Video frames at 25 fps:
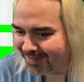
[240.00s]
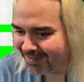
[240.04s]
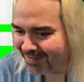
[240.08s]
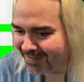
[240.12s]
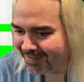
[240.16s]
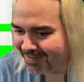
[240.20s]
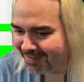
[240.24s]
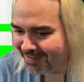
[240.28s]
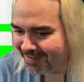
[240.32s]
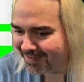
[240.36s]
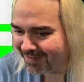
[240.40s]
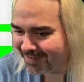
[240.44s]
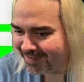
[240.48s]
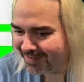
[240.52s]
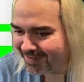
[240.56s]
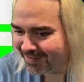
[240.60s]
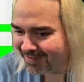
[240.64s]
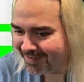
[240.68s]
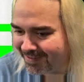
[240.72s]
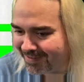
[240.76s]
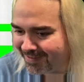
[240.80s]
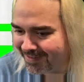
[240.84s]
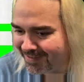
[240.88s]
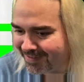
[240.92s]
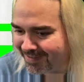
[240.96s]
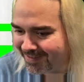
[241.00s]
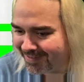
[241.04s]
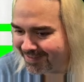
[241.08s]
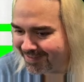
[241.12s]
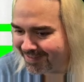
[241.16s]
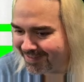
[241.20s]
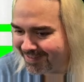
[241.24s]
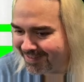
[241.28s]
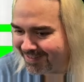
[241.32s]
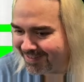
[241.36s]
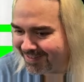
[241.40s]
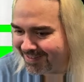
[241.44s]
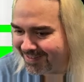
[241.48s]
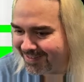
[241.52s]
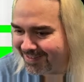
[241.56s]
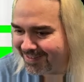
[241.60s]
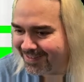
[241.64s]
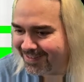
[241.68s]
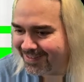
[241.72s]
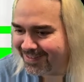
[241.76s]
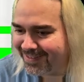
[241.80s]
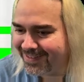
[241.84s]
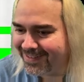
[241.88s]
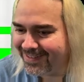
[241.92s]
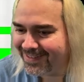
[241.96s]

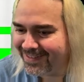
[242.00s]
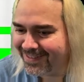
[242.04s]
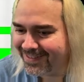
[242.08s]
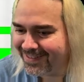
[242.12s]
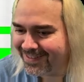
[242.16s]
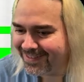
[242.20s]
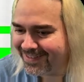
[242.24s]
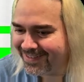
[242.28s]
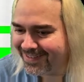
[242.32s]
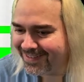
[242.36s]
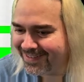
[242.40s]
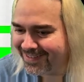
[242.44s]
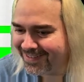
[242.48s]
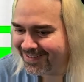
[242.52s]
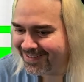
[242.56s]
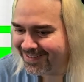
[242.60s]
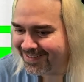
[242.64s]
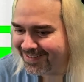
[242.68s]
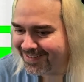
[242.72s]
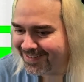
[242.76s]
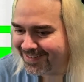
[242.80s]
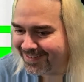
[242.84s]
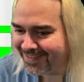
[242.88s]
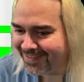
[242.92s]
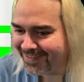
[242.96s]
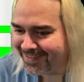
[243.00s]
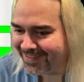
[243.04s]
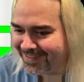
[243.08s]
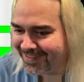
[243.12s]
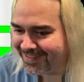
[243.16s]
This person isn't speaking.